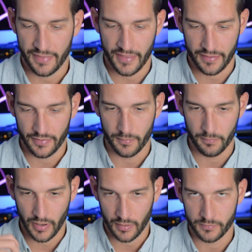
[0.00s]
And then the
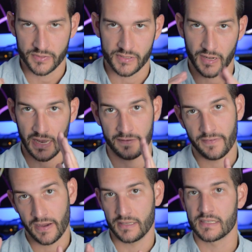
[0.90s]
mums kind of
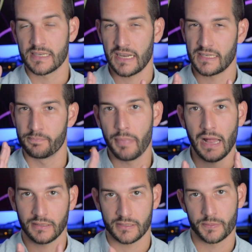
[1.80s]
find this nice
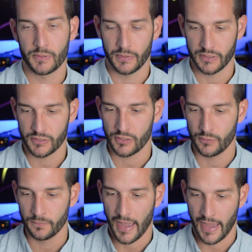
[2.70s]
balance between the two,